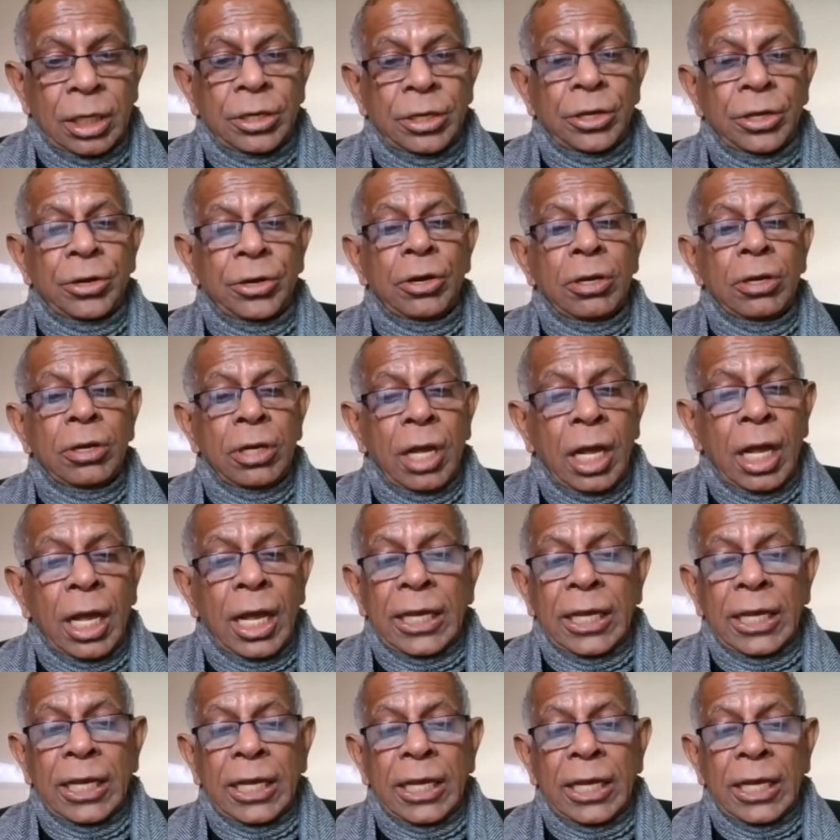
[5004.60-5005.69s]
You know,
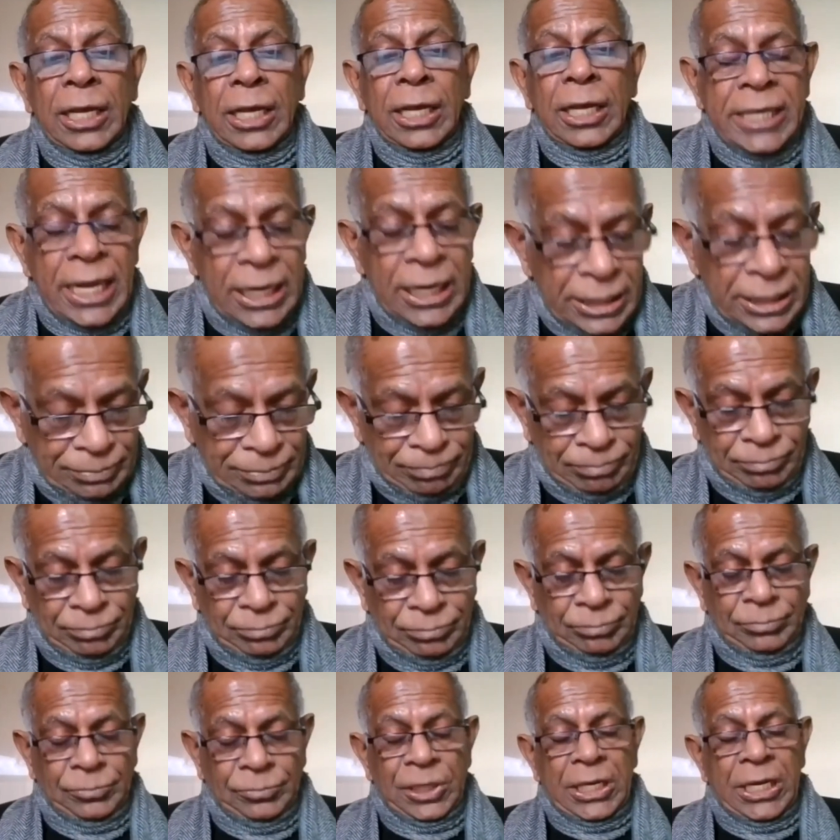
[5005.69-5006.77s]
he didn't tell him.
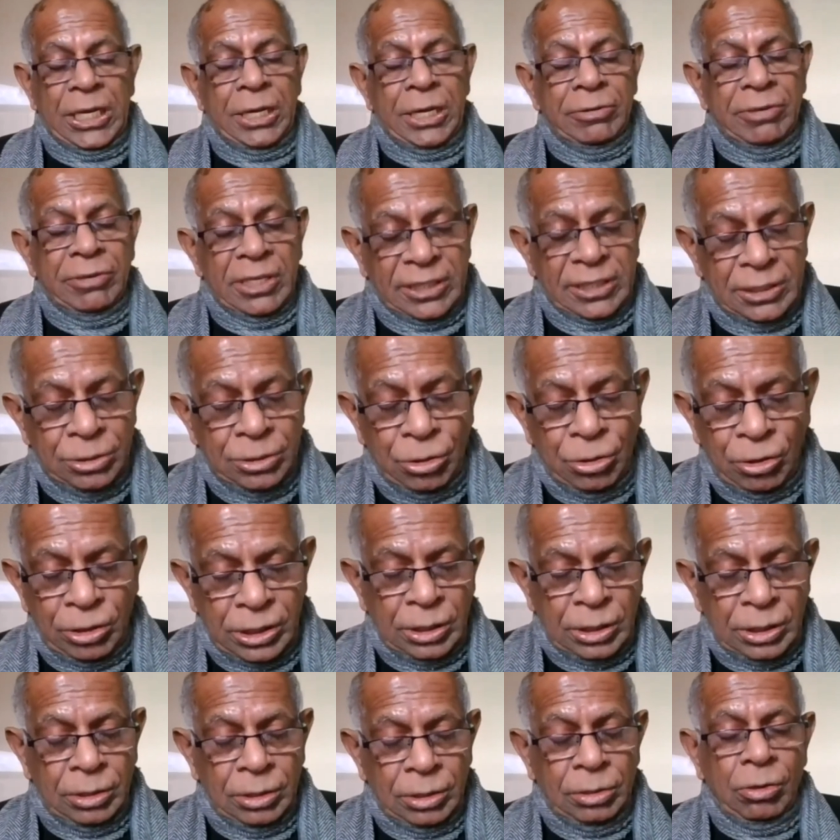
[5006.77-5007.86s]
He was
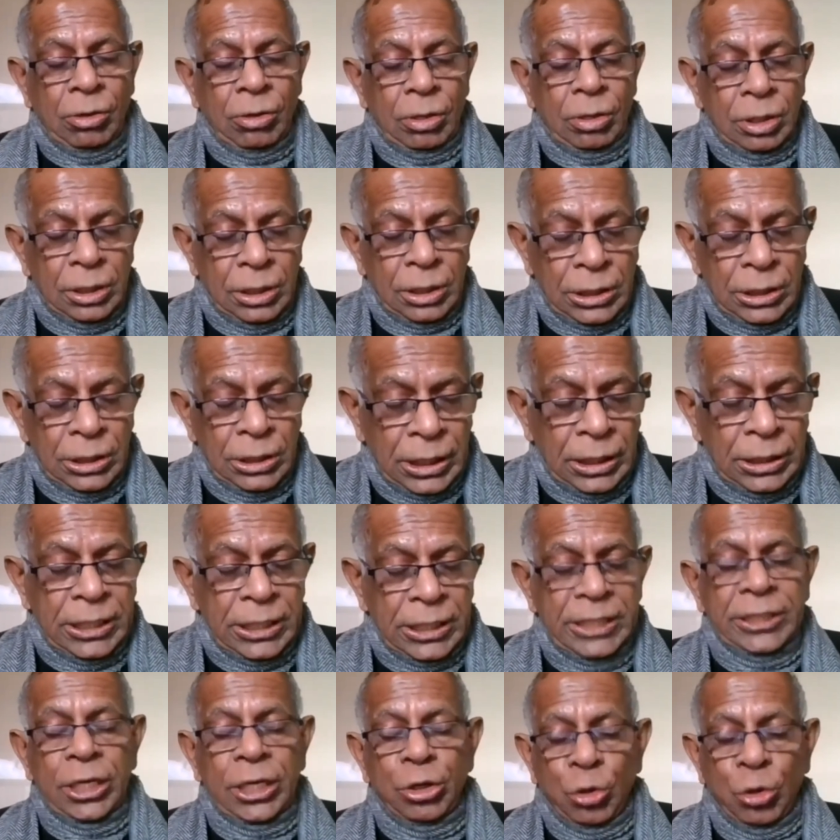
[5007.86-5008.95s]
not
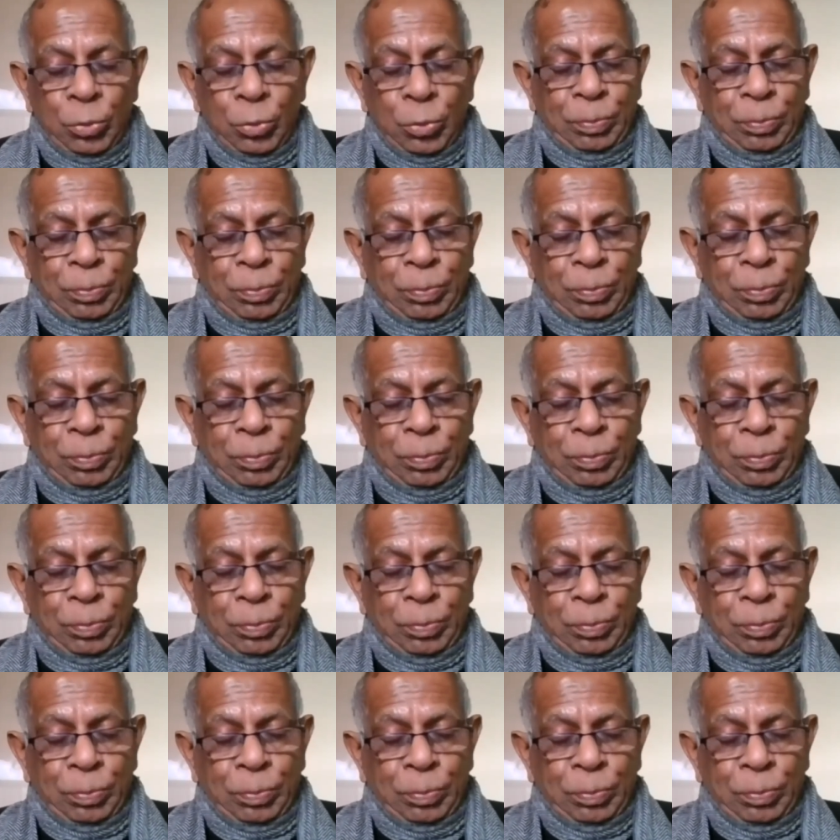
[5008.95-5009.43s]
in the loop.